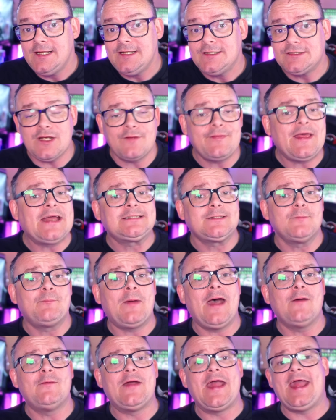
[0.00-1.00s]
So that's
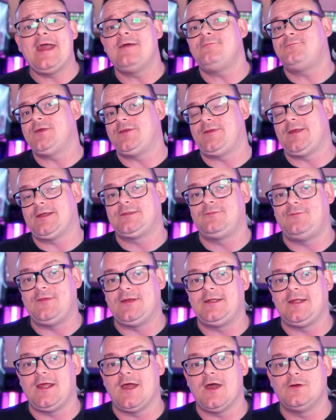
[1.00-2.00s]
about it for this
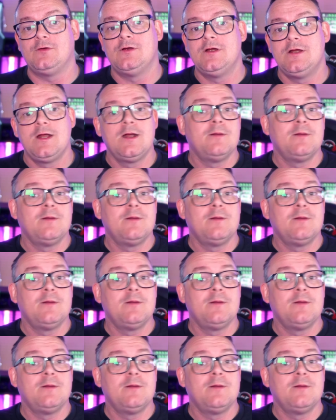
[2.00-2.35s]
video,